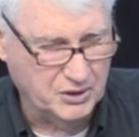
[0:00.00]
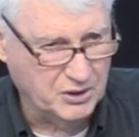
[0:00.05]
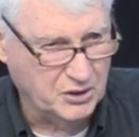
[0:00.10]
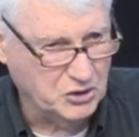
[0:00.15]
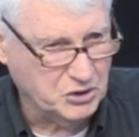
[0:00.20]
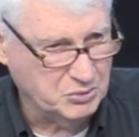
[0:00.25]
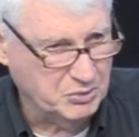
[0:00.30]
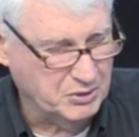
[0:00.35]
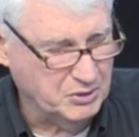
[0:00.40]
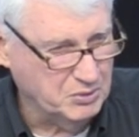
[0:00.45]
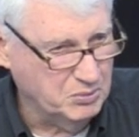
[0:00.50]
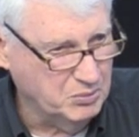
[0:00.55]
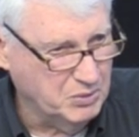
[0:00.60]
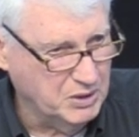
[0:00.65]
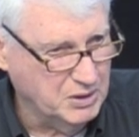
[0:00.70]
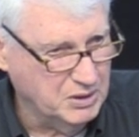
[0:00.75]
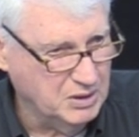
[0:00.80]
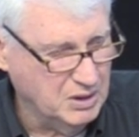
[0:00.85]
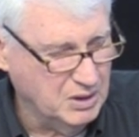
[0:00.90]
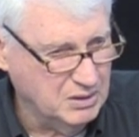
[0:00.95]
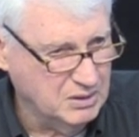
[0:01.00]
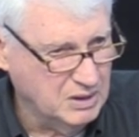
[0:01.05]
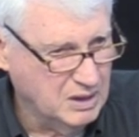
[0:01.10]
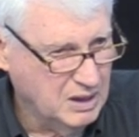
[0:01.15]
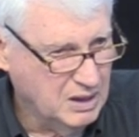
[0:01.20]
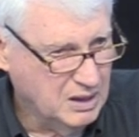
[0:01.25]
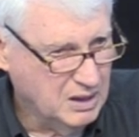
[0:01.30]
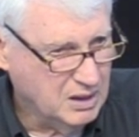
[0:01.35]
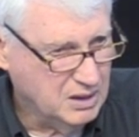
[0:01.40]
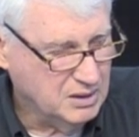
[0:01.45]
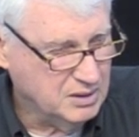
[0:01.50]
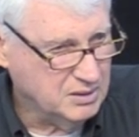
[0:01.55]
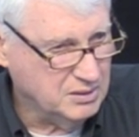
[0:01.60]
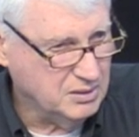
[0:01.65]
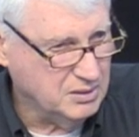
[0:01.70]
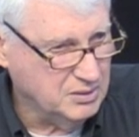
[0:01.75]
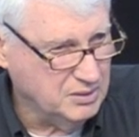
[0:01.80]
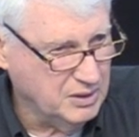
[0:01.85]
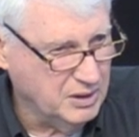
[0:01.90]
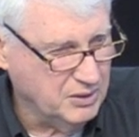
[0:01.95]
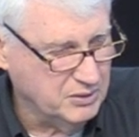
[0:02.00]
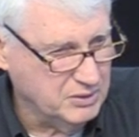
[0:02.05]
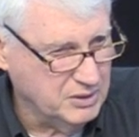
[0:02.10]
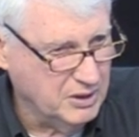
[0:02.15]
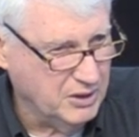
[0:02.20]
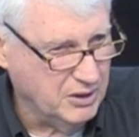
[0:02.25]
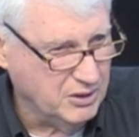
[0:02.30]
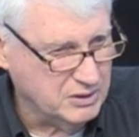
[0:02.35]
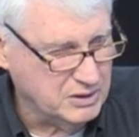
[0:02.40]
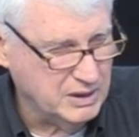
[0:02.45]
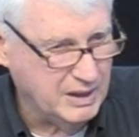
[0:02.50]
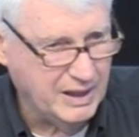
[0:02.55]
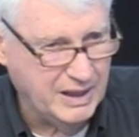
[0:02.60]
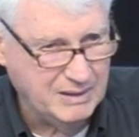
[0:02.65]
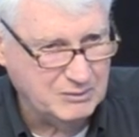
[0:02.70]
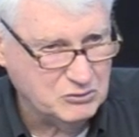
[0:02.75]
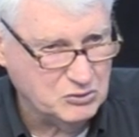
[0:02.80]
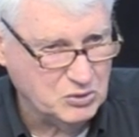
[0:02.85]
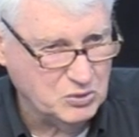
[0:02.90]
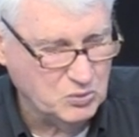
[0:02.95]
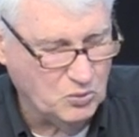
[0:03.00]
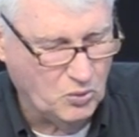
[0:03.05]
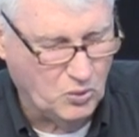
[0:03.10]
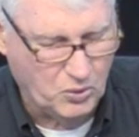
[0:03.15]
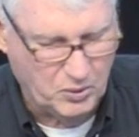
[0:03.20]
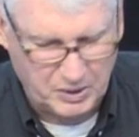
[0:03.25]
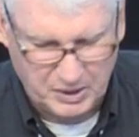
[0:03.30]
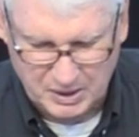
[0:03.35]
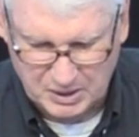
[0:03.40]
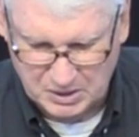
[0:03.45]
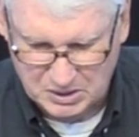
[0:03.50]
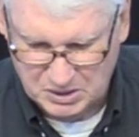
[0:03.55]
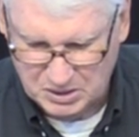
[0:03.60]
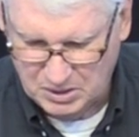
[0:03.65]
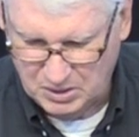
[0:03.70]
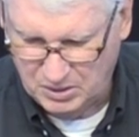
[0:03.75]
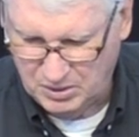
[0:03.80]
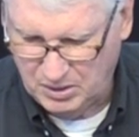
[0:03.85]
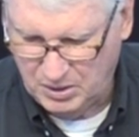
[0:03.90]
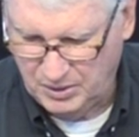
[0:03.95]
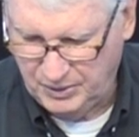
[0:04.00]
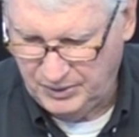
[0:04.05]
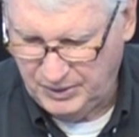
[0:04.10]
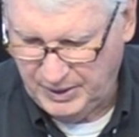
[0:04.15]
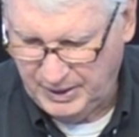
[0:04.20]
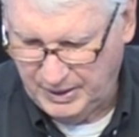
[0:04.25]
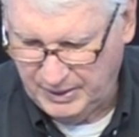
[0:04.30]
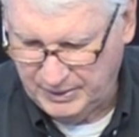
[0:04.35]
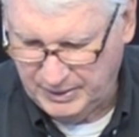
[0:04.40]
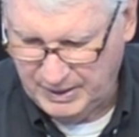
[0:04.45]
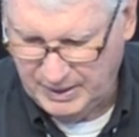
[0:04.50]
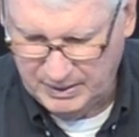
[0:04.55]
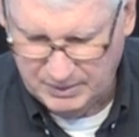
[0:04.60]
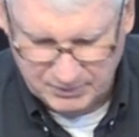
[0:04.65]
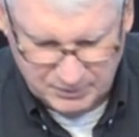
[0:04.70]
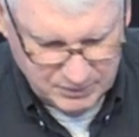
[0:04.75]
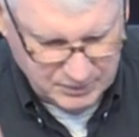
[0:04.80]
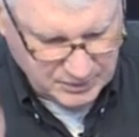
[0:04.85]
those, but but uh, there there are times when warnings are, are there. Now